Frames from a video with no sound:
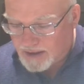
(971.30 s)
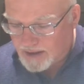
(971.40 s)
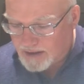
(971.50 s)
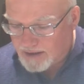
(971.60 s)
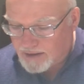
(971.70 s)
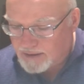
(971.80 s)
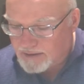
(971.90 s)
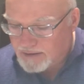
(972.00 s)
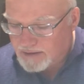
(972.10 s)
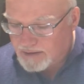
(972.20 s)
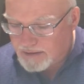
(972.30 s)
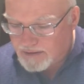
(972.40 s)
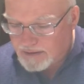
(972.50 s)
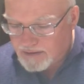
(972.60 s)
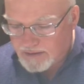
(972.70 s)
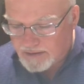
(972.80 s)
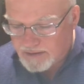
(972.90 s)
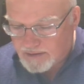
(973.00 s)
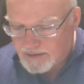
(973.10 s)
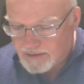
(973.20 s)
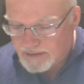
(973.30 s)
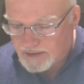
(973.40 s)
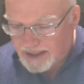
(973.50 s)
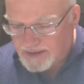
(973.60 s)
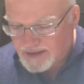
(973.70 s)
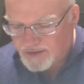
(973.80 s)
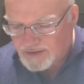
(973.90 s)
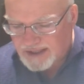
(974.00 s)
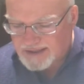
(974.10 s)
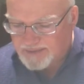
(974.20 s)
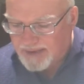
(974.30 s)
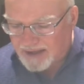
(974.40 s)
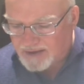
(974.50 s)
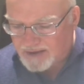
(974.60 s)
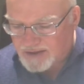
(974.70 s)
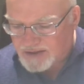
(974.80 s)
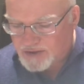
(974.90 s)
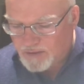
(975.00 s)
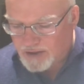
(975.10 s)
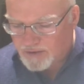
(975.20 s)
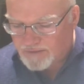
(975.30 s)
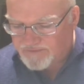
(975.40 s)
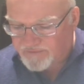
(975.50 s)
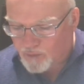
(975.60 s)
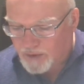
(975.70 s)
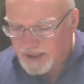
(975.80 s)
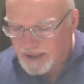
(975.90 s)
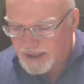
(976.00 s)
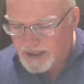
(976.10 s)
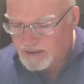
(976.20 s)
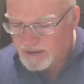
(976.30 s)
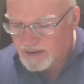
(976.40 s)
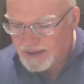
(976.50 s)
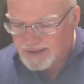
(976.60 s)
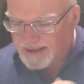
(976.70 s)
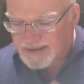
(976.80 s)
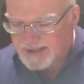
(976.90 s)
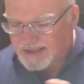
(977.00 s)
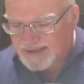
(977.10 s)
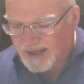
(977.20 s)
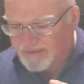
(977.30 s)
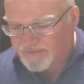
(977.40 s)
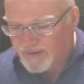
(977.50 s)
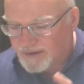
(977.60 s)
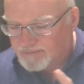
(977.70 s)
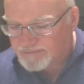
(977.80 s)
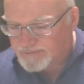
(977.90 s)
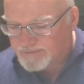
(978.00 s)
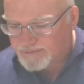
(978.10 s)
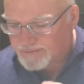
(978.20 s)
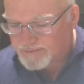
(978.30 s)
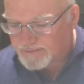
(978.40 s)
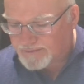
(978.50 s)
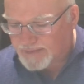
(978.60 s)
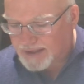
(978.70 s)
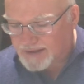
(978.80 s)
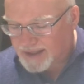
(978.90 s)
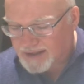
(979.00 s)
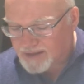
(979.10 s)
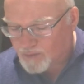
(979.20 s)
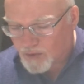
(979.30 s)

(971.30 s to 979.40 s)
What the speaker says: And then it's about a 240. It's like from in the ones and 200s.